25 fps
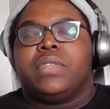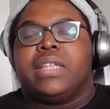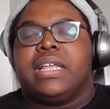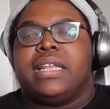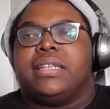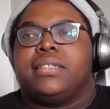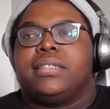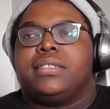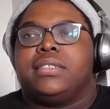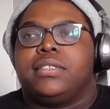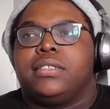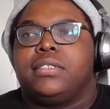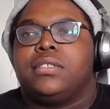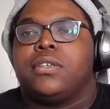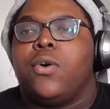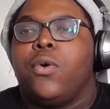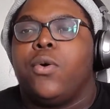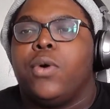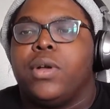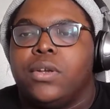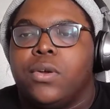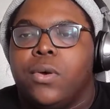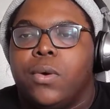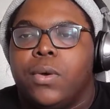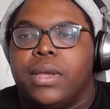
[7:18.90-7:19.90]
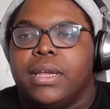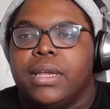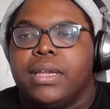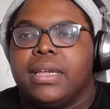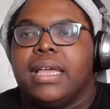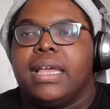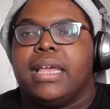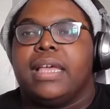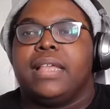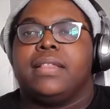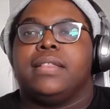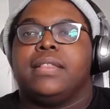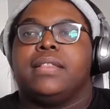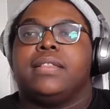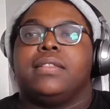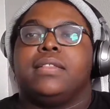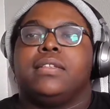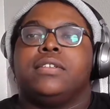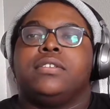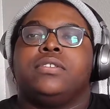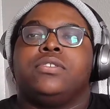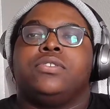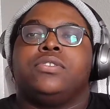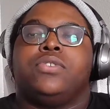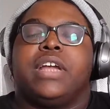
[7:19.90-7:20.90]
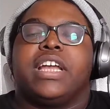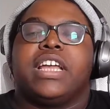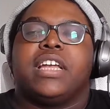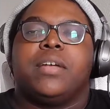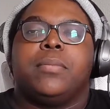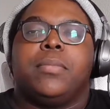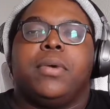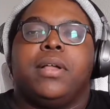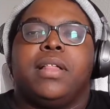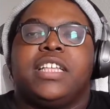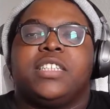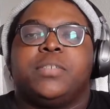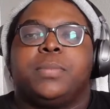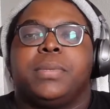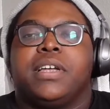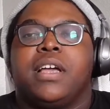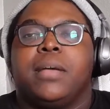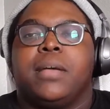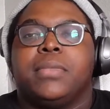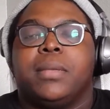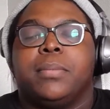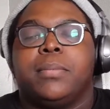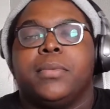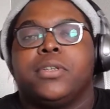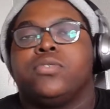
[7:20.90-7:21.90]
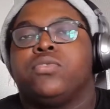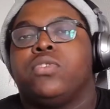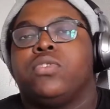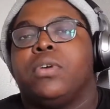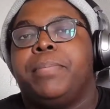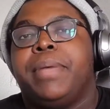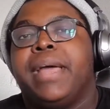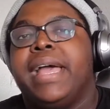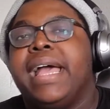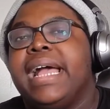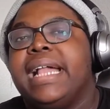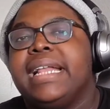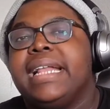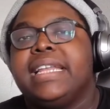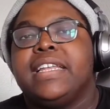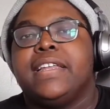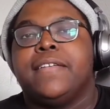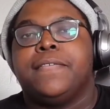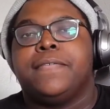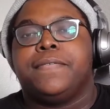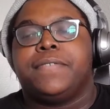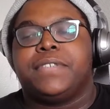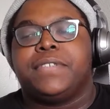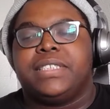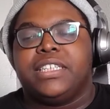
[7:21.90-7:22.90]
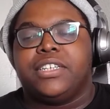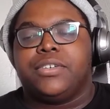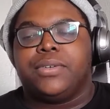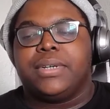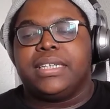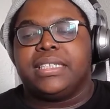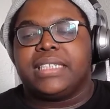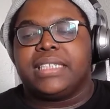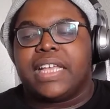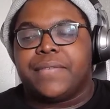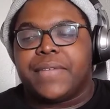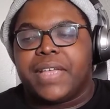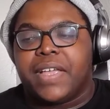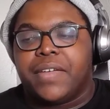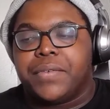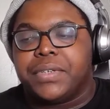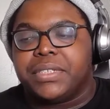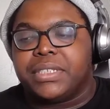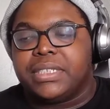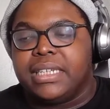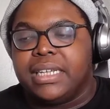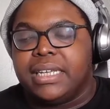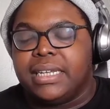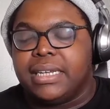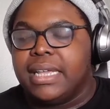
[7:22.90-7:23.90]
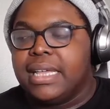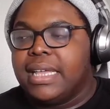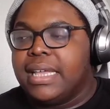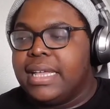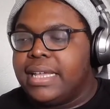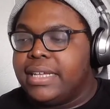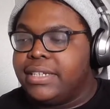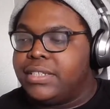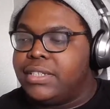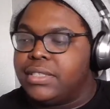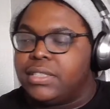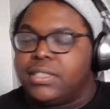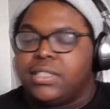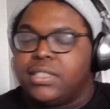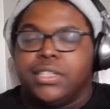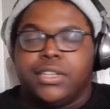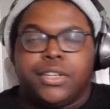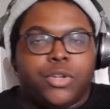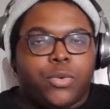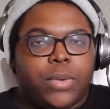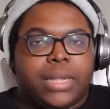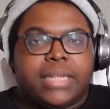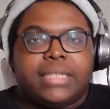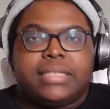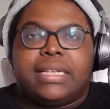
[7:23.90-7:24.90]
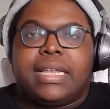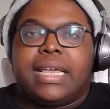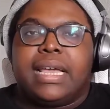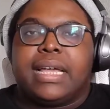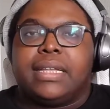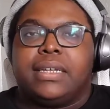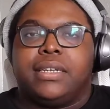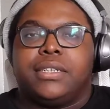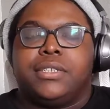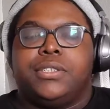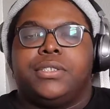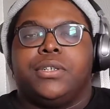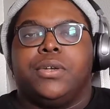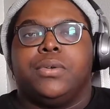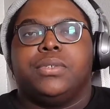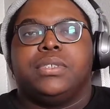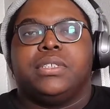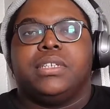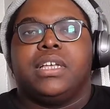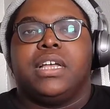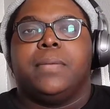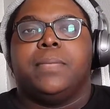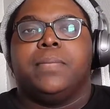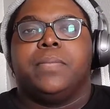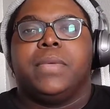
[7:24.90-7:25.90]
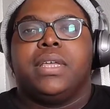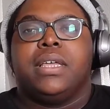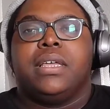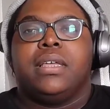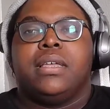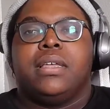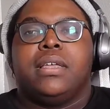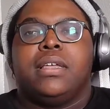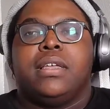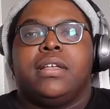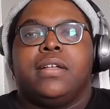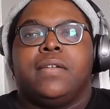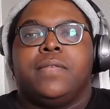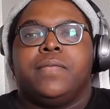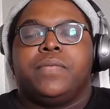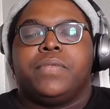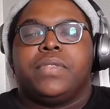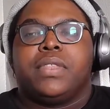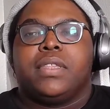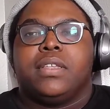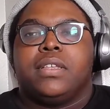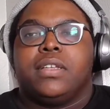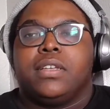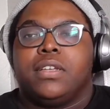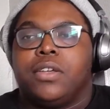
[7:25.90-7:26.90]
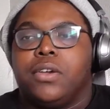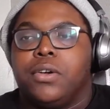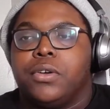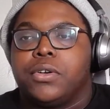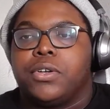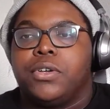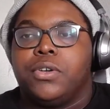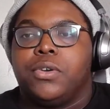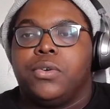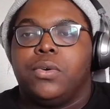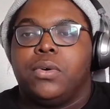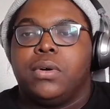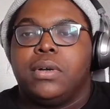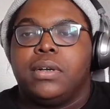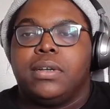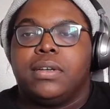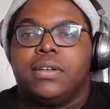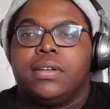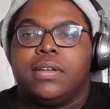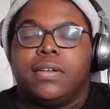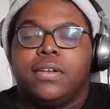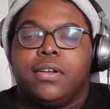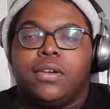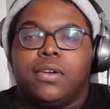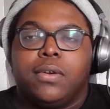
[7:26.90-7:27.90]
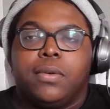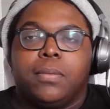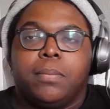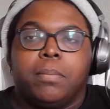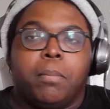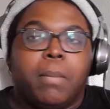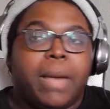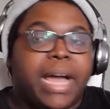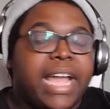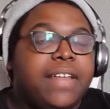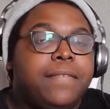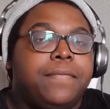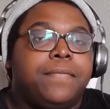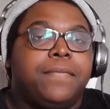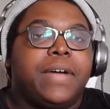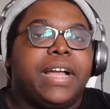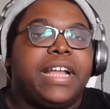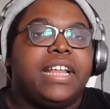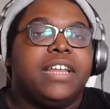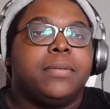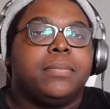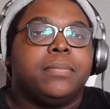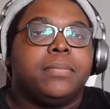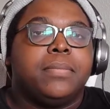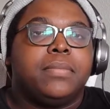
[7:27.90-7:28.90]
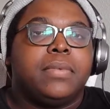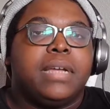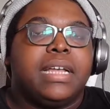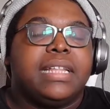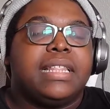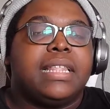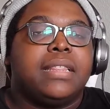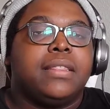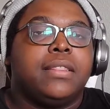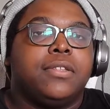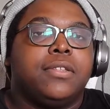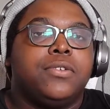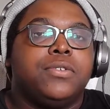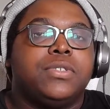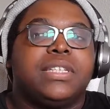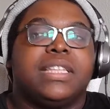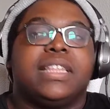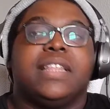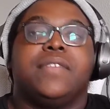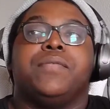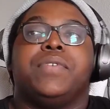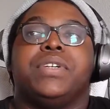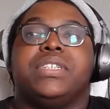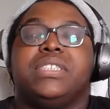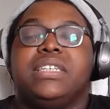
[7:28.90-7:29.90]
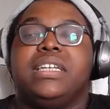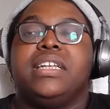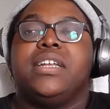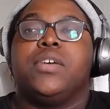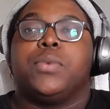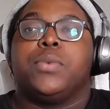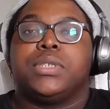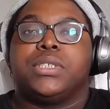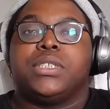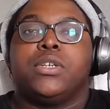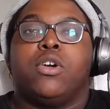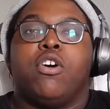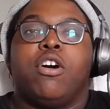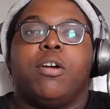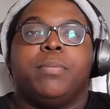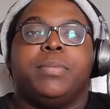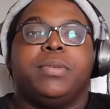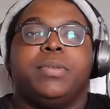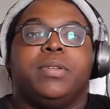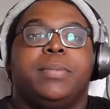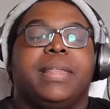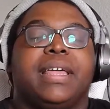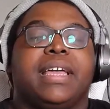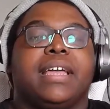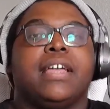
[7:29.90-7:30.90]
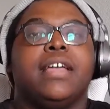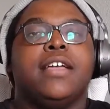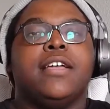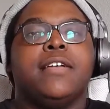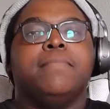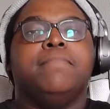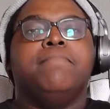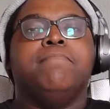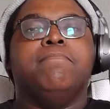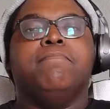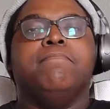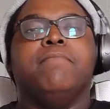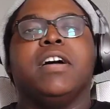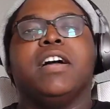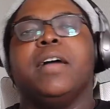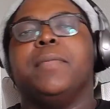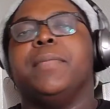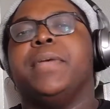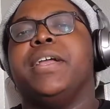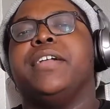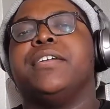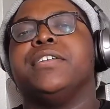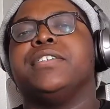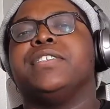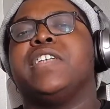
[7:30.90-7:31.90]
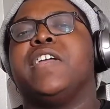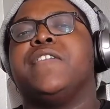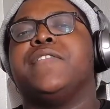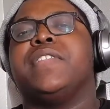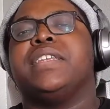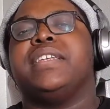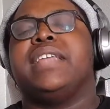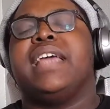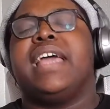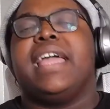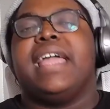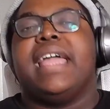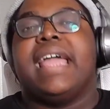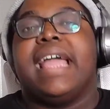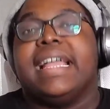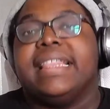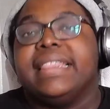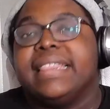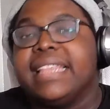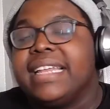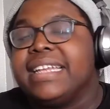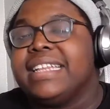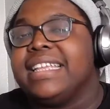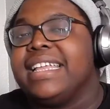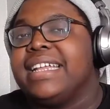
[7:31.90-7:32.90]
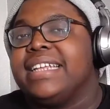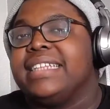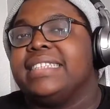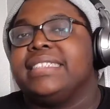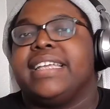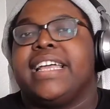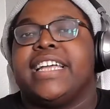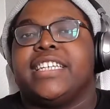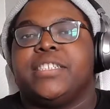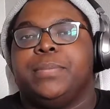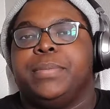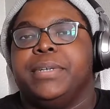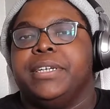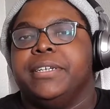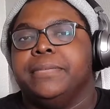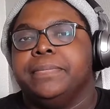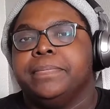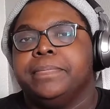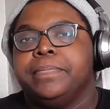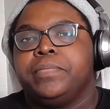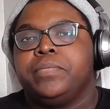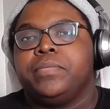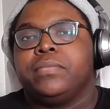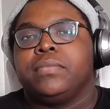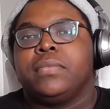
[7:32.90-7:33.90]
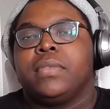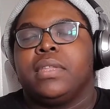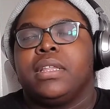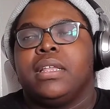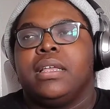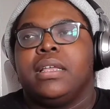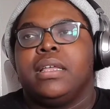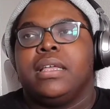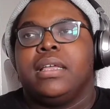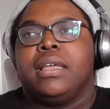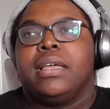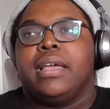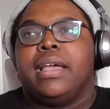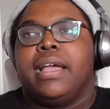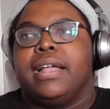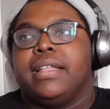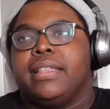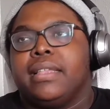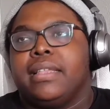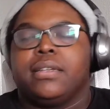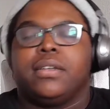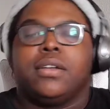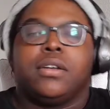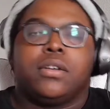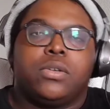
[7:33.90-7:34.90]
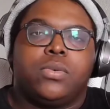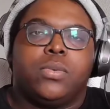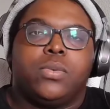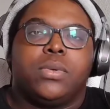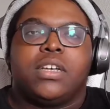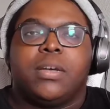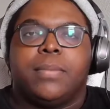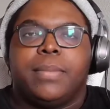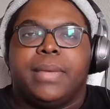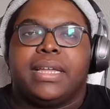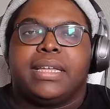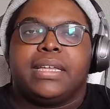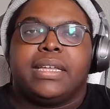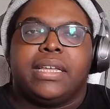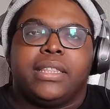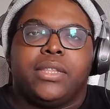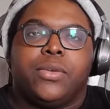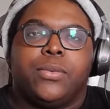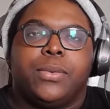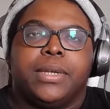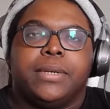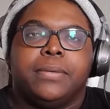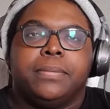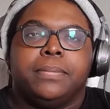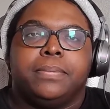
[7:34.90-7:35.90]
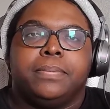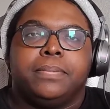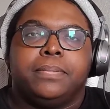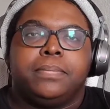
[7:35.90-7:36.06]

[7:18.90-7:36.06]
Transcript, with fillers: And it's so annoying. Dragon Ball has become the most repetitive series I've ever seen. It's just new antagonist shows up. Goku might fight him and then lose, and then Vegeta will show up and be like, hmm, I'm here to save the day, and then get his ass beat. And then Goku will come back and get the win.